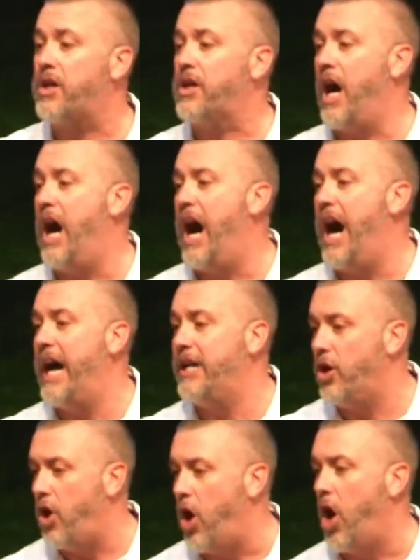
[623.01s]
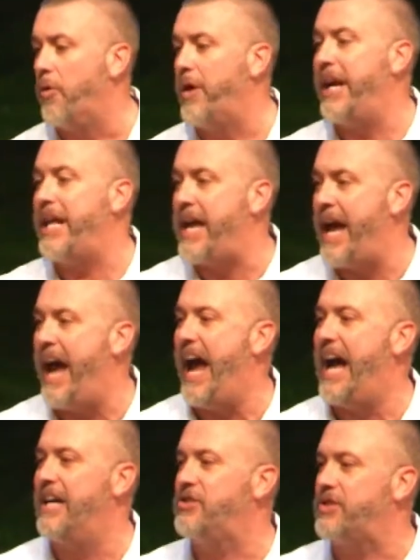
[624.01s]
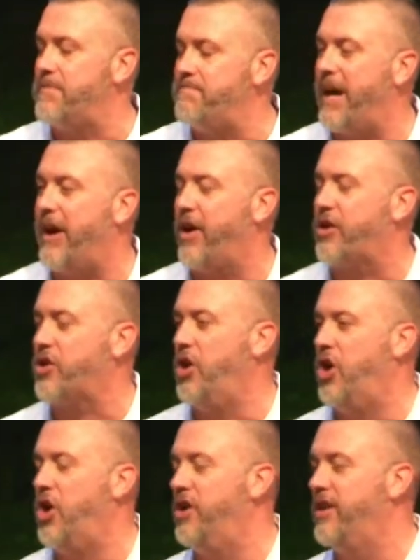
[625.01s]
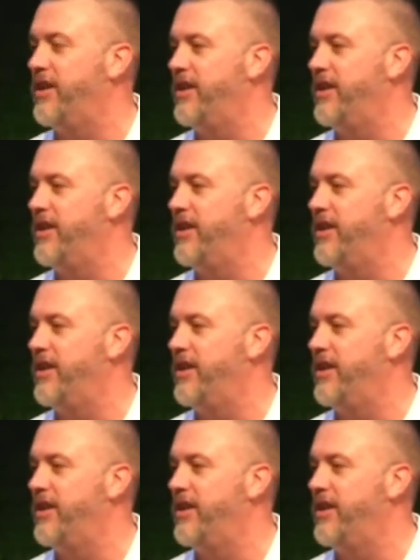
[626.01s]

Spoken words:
God already has the miracle